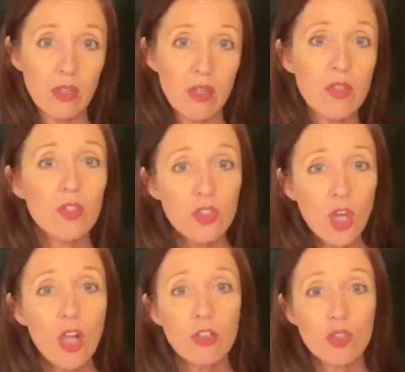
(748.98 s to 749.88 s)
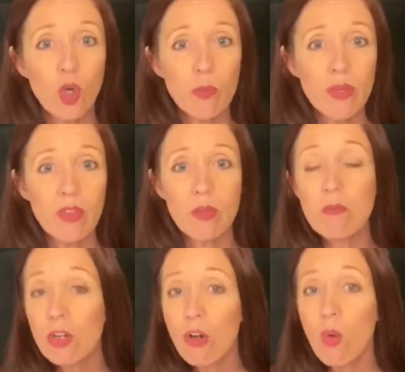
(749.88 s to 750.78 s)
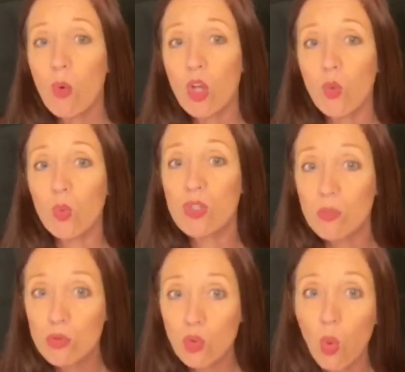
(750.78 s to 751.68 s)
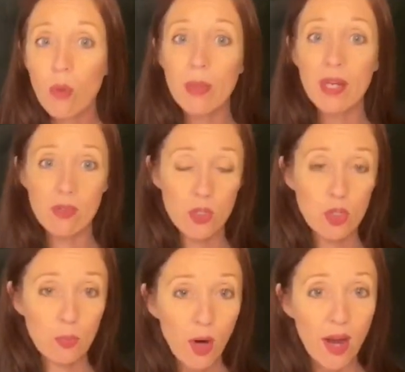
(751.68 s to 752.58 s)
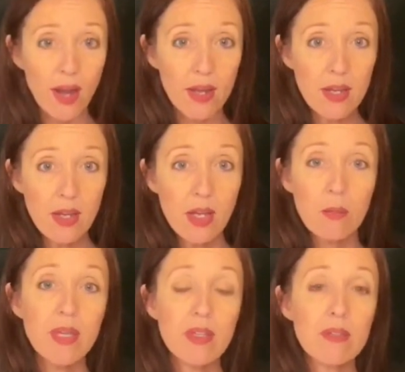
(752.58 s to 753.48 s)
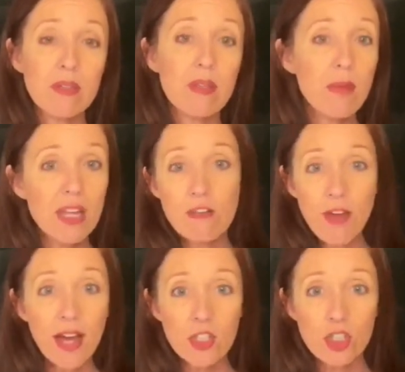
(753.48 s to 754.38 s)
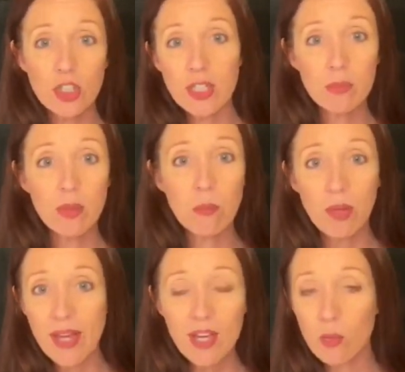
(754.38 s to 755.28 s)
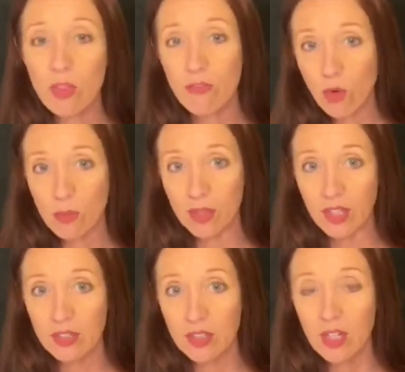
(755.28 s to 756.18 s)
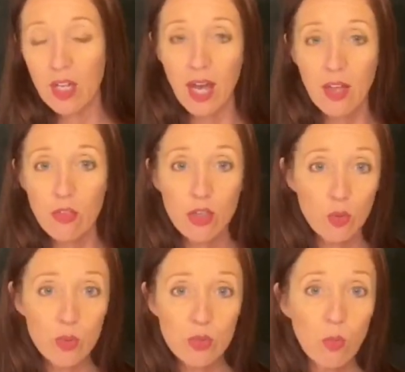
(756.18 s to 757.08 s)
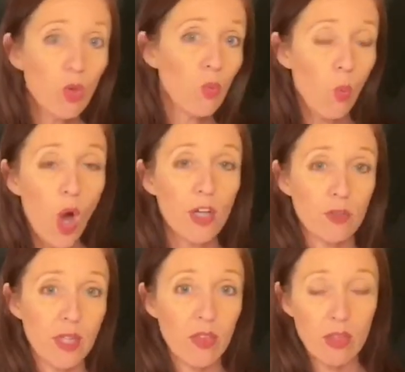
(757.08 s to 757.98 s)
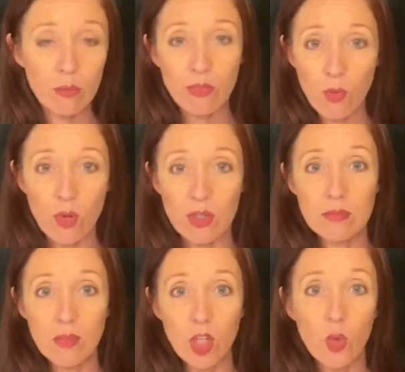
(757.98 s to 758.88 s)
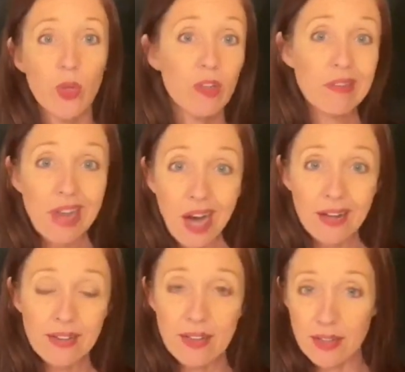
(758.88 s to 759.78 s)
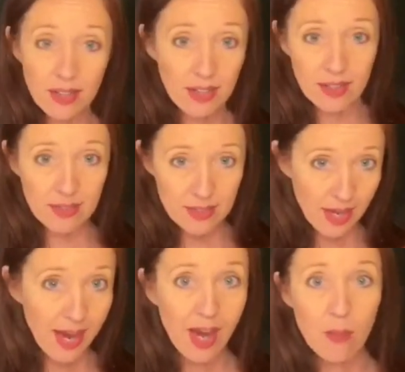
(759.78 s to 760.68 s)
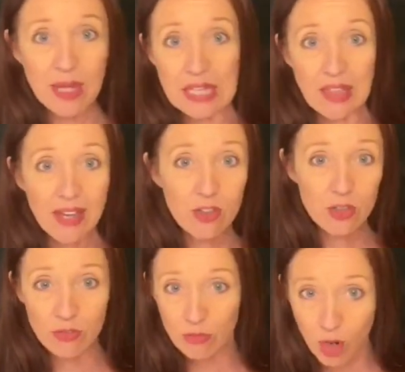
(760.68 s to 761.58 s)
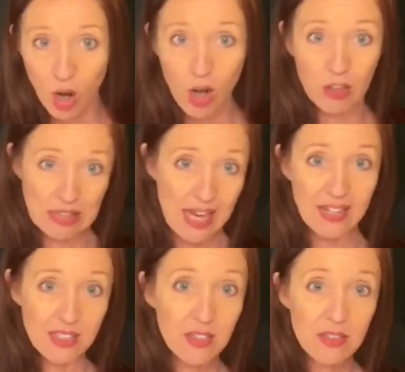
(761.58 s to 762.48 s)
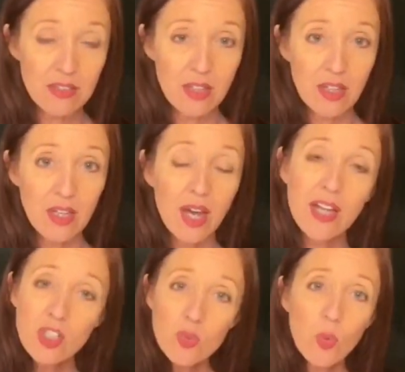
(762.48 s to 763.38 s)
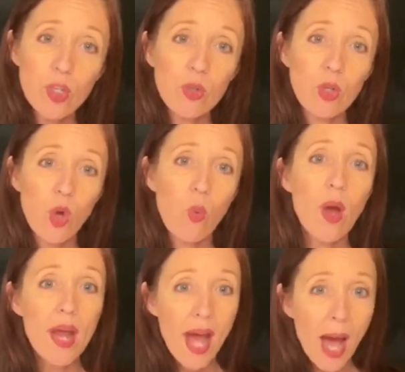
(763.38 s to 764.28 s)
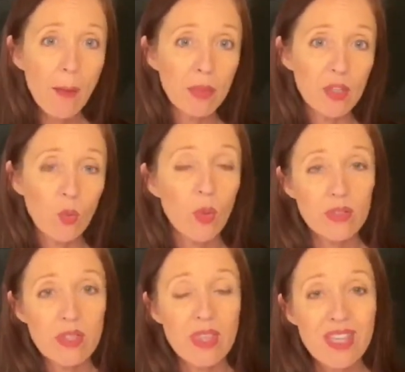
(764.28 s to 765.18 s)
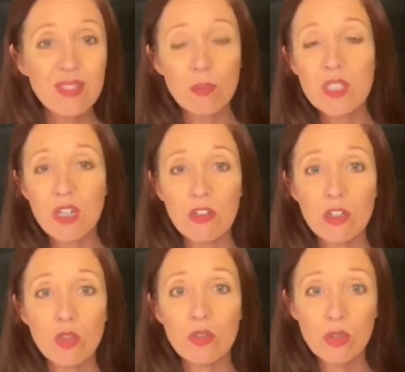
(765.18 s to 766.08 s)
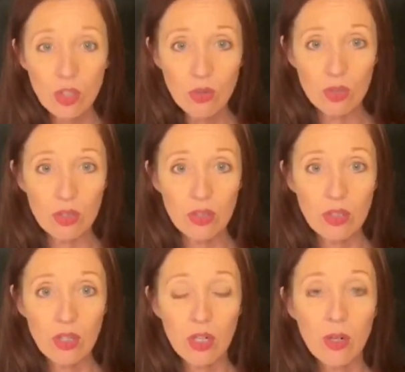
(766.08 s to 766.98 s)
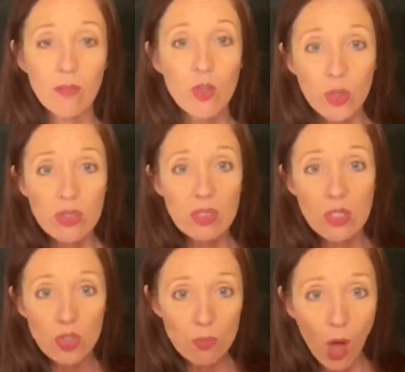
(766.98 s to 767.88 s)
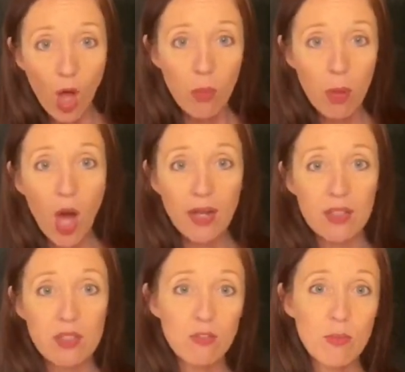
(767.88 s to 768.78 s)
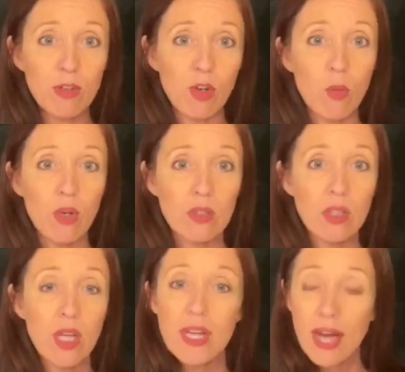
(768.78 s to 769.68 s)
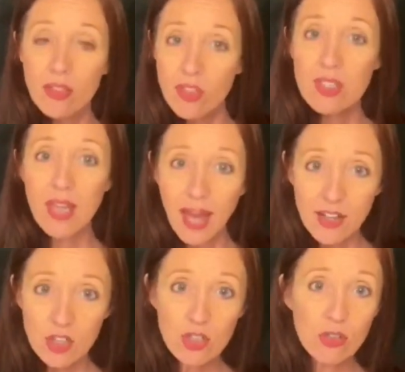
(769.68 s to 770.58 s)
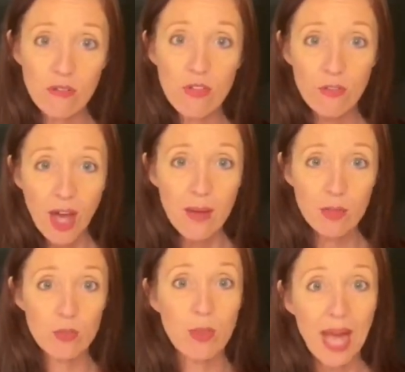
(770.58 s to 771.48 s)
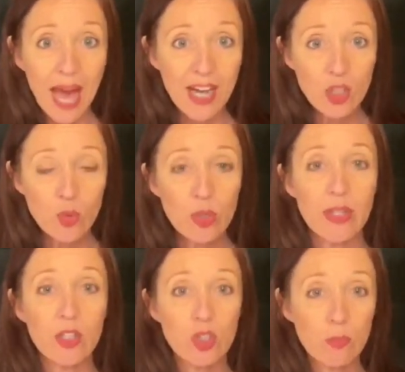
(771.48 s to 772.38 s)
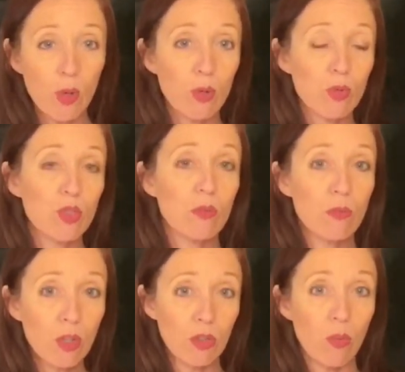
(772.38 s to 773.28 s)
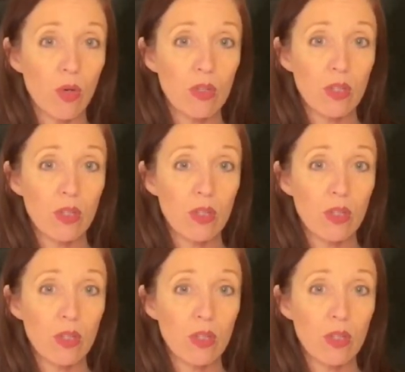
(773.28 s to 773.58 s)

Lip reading: The installer told me that the mineral wool was absorbing the spray because the manufacturer had been playing with the formula and there was more water in it than before. We are not going to get into how many layers of wrong that is. I just want you to know what happened once this material cured. You could see small pockets of mineral wool. Not the texture of the fibers, but actual exposed mineral wool.